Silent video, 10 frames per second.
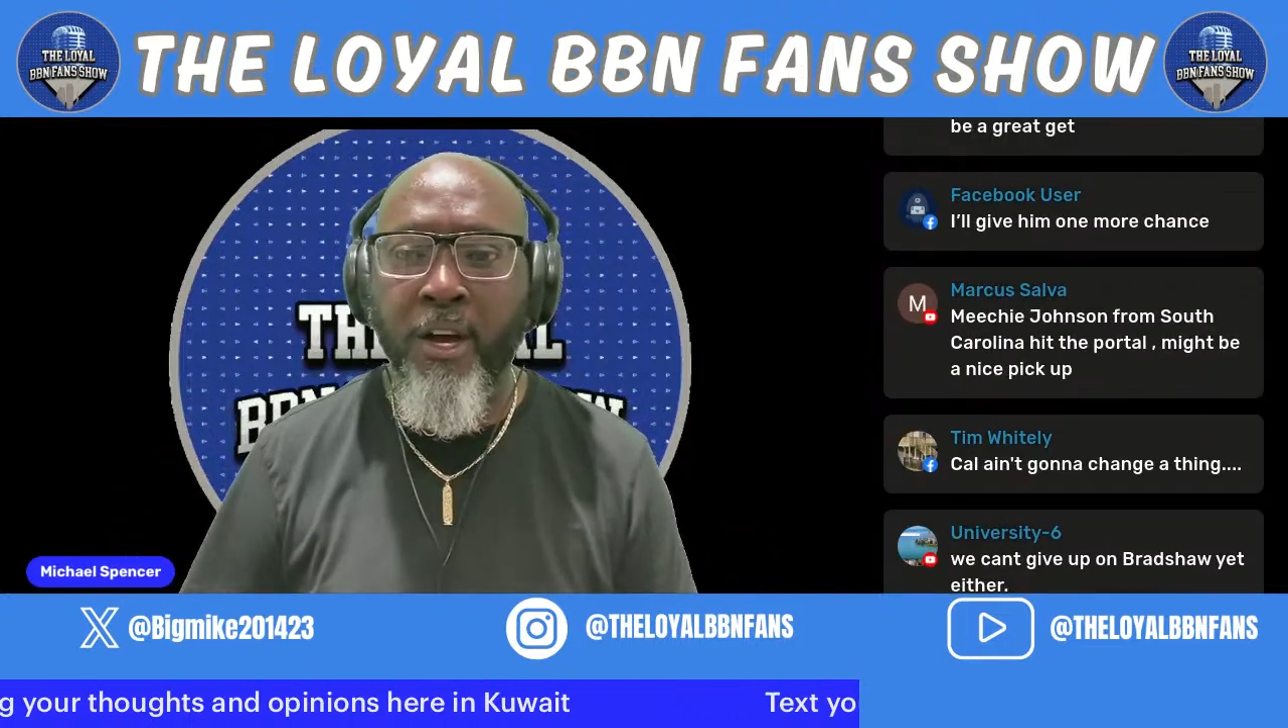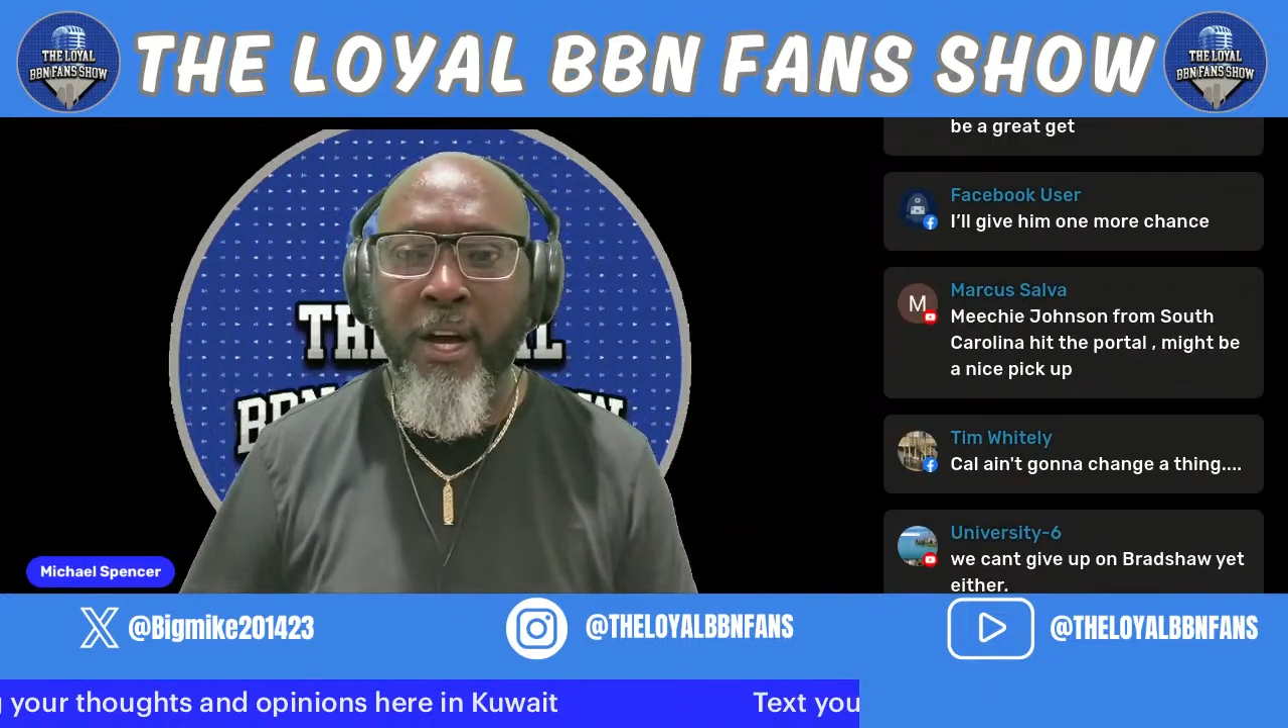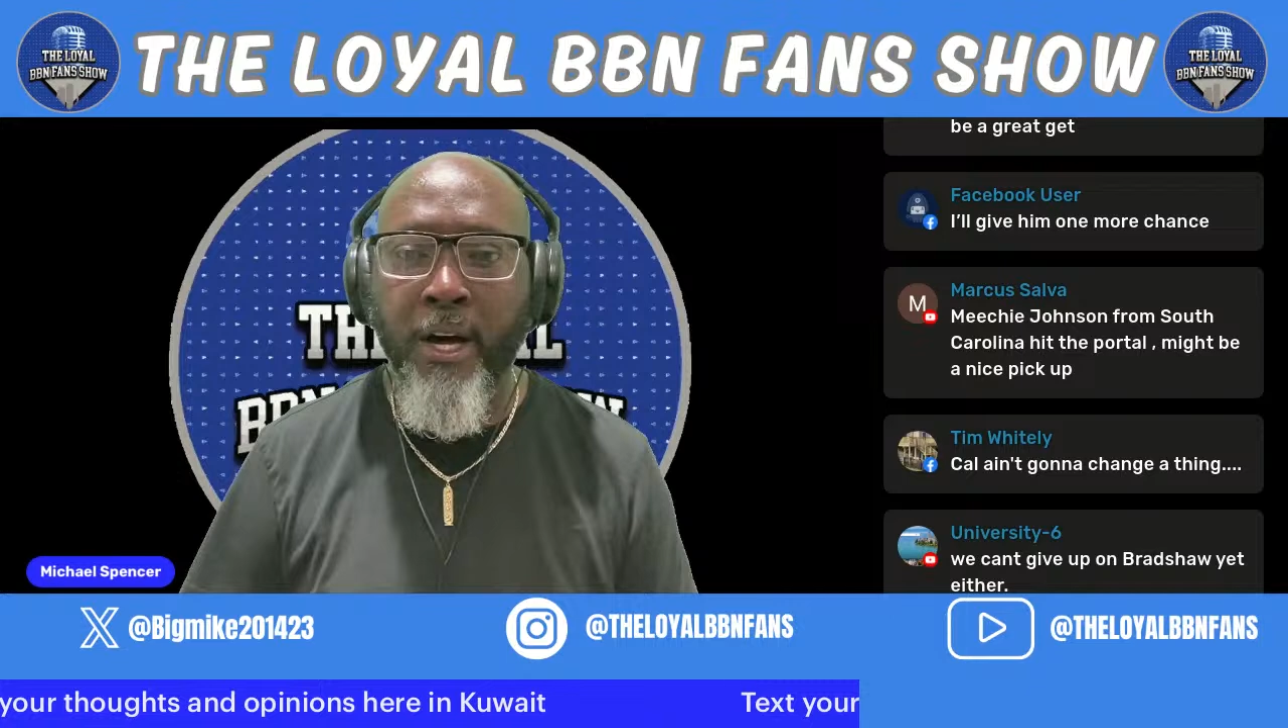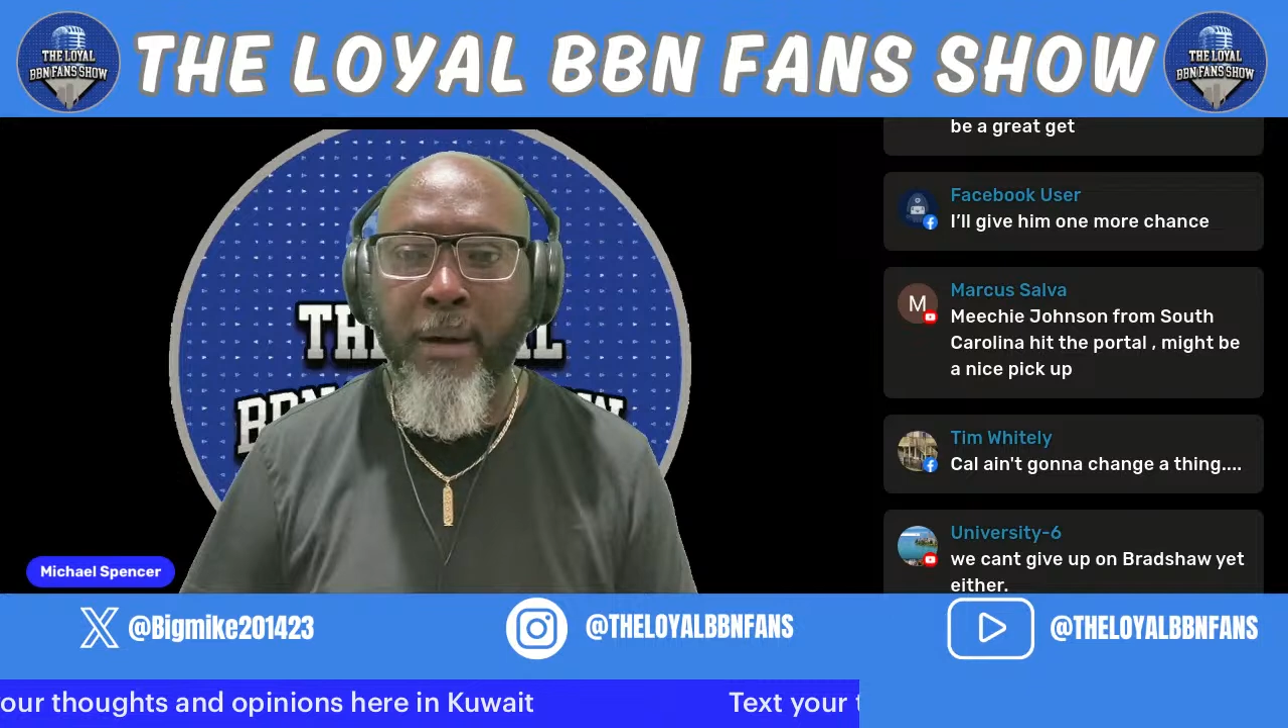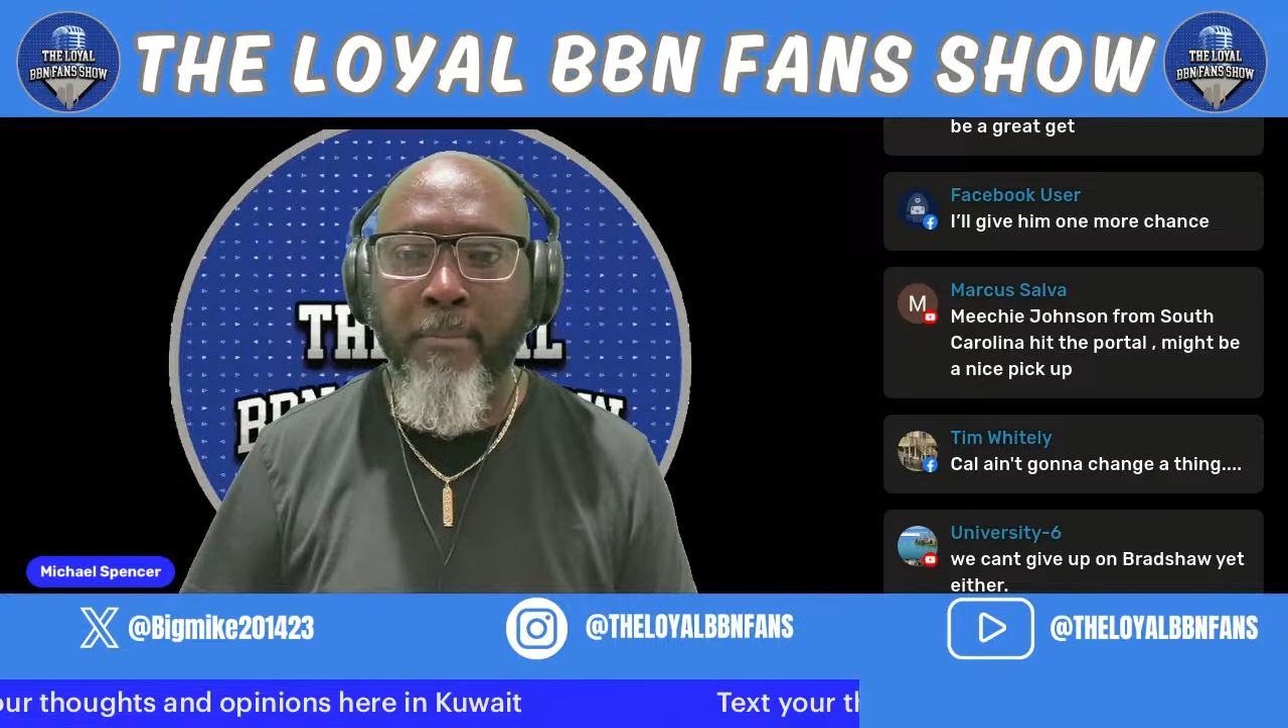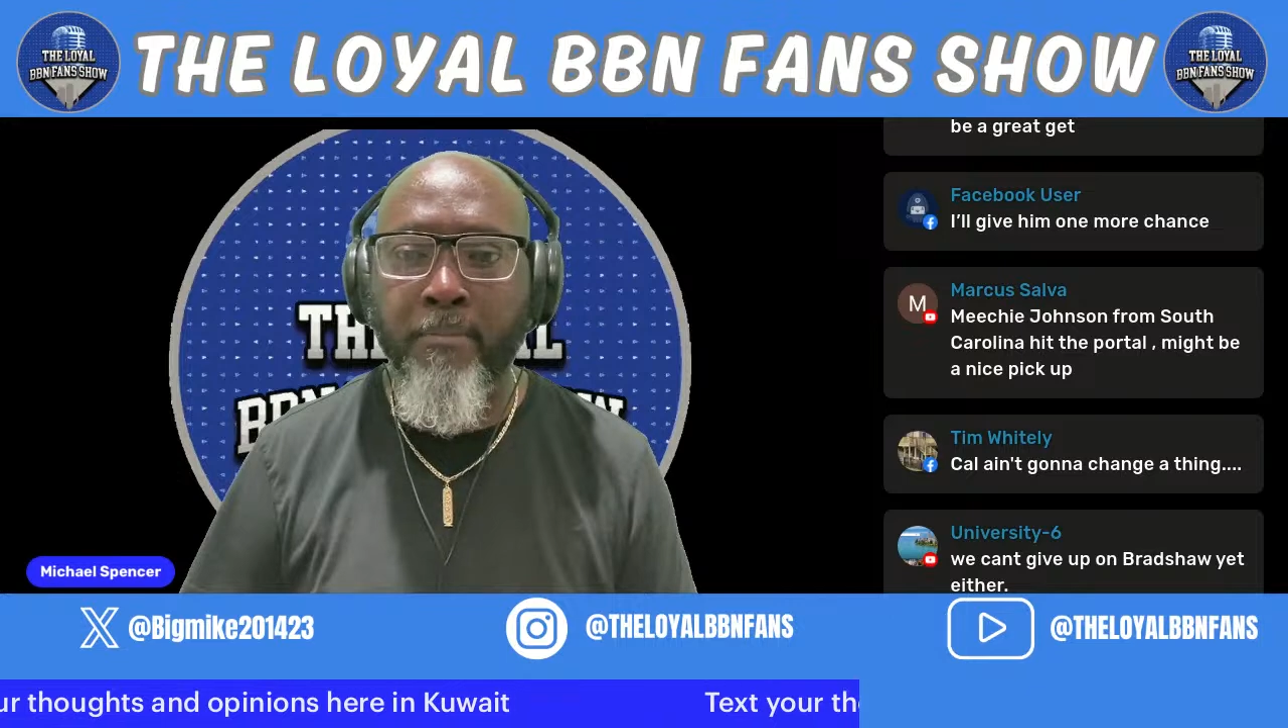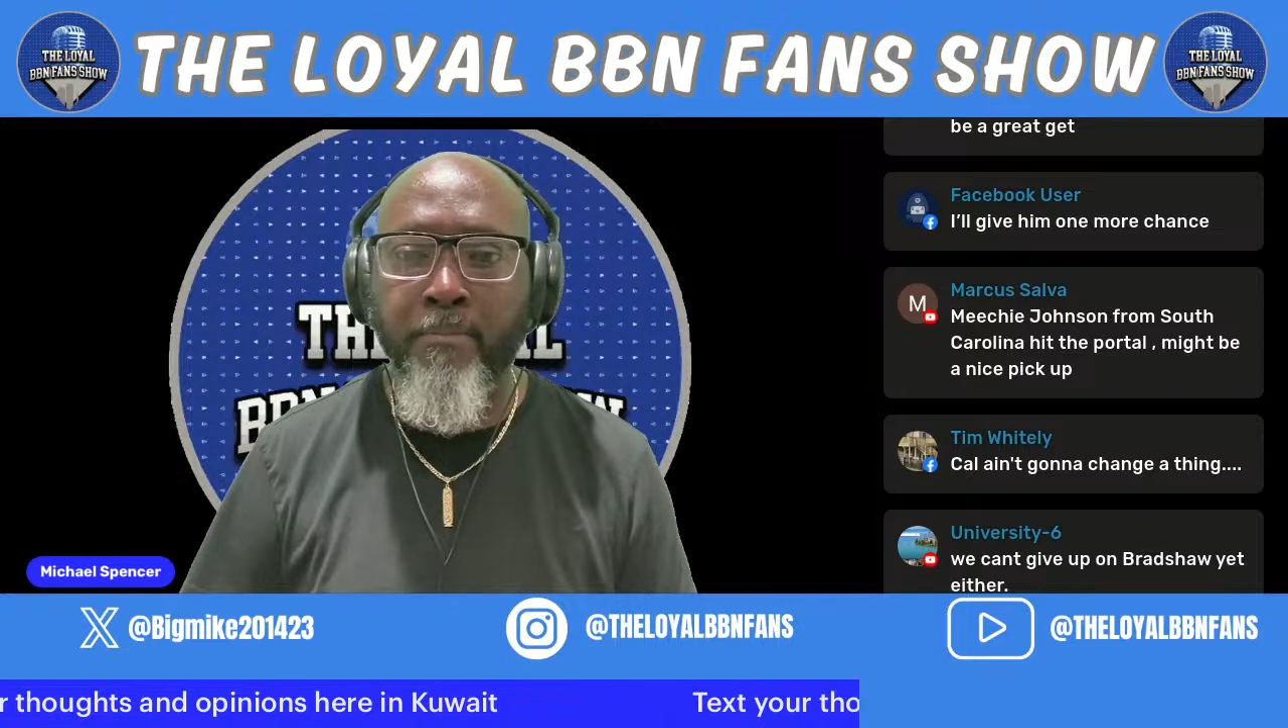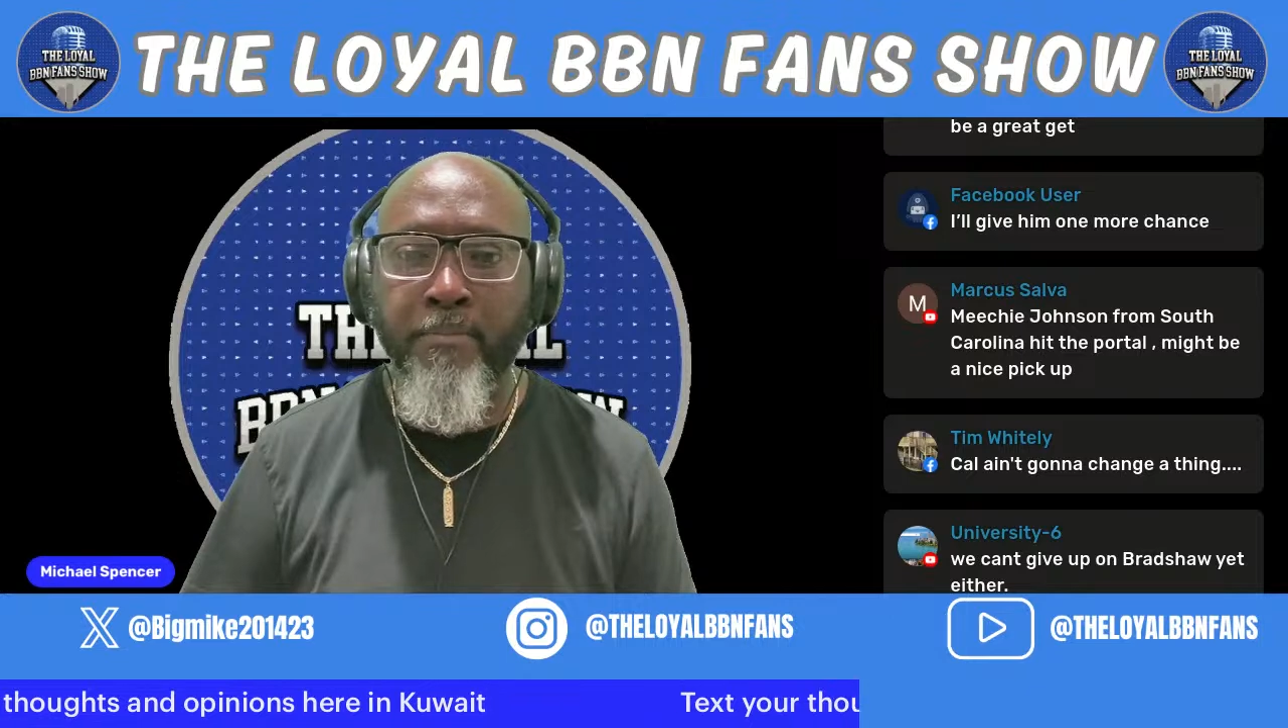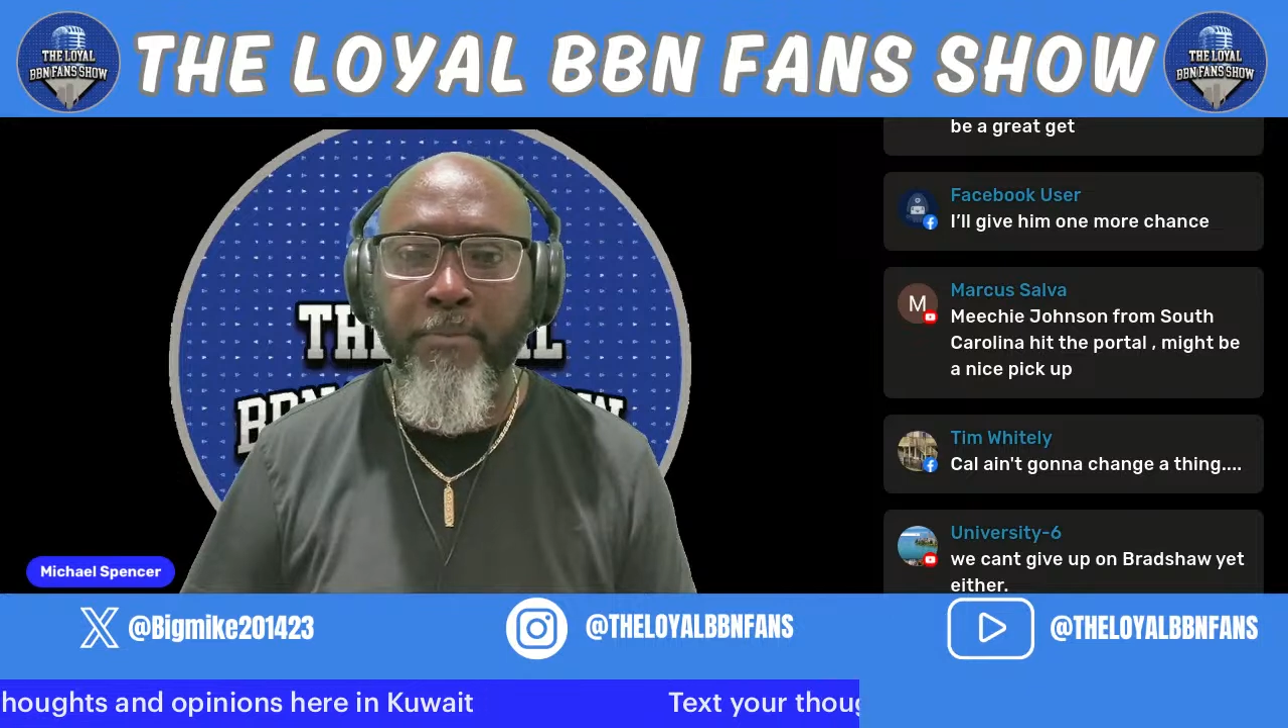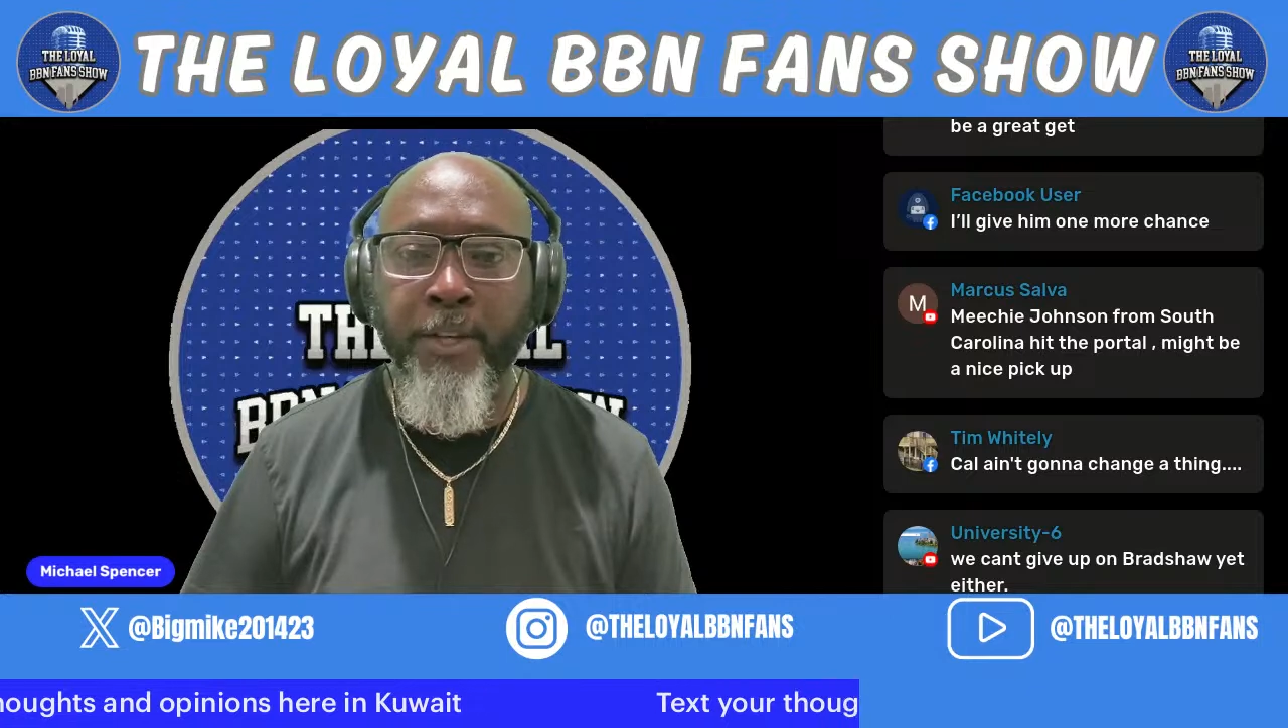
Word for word: Um,